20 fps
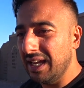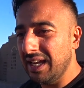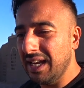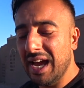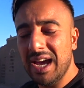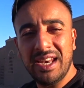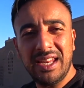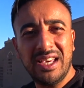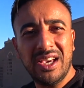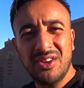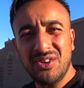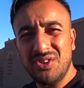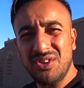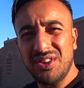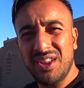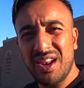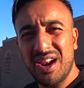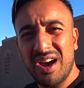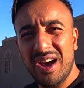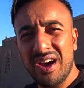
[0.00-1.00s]
any country
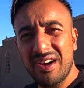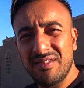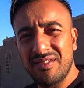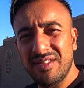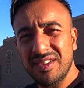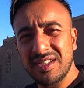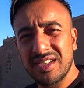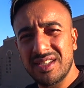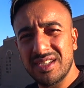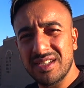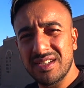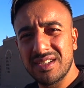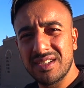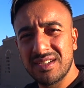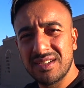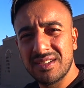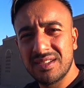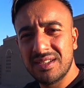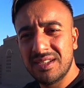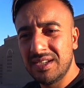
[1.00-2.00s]
that I have visited,
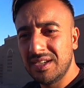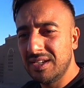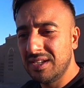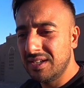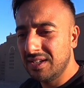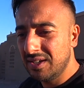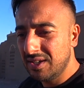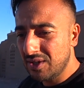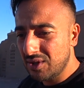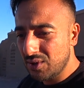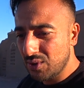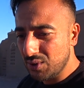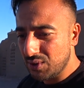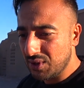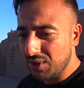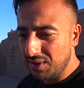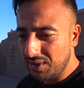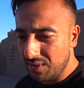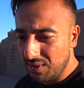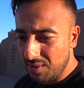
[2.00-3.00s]

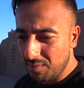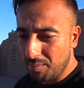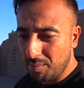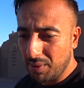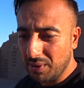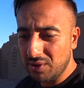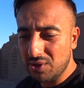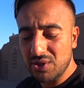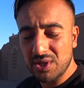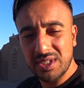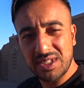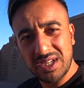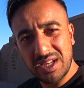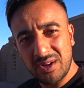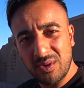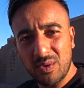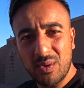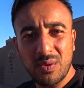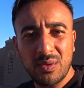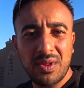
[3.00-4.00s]
considering the budget and
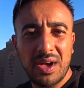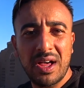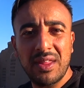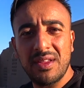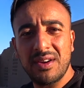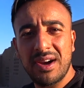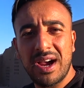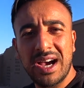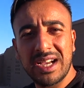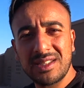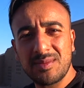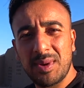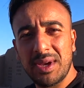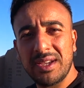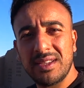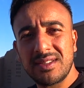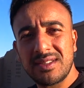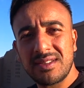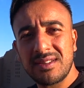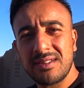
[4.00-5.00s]
all the other
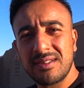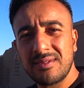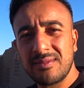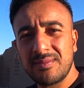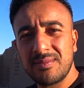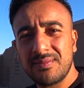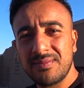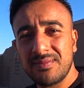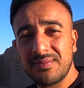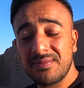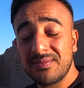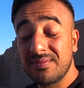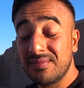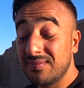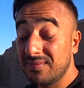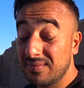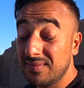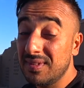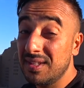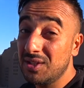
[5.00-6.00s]
aspects.
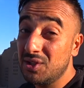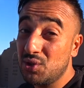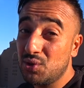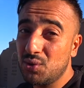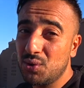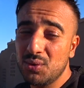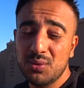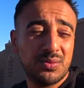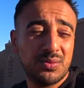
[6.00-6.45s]
It's true.